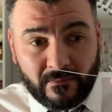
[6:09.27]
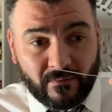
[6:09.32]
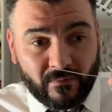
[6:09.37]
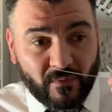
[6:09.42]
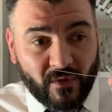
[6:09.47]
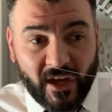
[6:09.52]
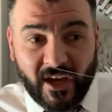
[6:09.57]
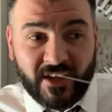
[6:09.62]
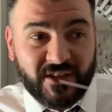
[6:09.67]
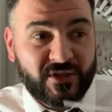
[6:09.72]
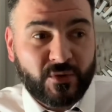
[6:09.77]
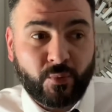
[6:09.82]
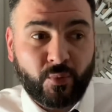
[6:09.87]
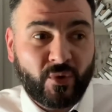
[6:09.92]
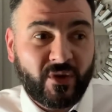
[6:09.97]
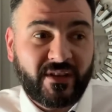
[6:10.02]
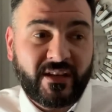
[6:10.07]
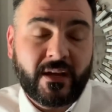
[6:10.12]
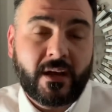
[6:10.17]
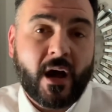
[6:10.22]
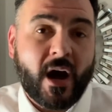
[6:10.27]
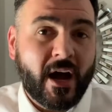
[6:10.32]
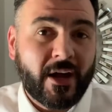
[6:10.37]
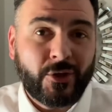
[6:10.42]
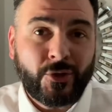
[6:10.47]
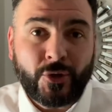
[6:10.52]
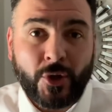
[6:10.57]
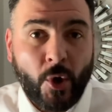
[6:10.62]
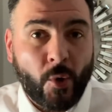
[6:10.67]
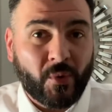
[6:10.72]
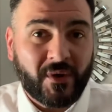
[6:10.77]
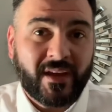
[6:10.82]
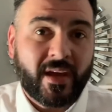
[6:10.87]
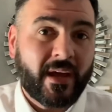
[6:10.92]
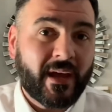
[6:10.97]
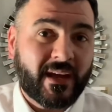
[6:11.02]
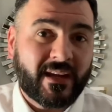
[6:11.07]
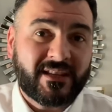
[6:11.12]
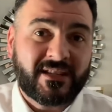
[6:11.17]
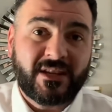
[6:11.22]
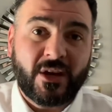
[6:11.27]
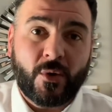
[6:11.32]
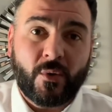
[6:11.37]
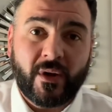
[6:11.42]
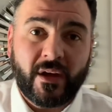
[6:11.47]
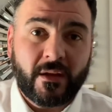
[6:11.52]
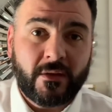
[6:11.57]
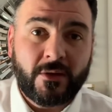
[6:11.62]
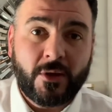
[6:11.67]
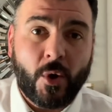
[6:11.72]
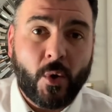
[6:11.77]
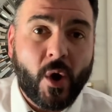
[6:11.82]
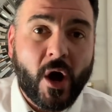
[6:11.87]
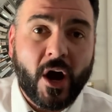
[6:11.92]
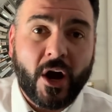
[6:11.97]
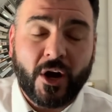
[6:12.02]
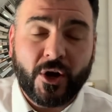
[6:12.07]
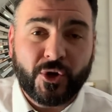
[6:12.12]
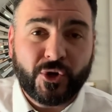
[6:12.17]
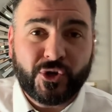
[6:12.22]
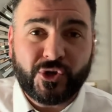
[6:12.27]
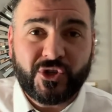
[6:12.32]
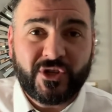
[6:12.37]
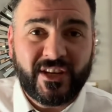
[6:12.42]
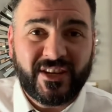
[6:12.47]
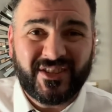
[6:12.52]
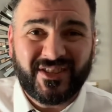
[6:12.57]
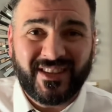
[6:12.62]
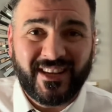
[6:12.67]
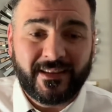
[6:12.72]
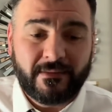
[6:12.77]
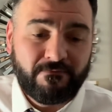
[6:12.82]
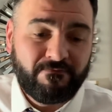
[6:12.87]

It's really got no kick to it, no harshness.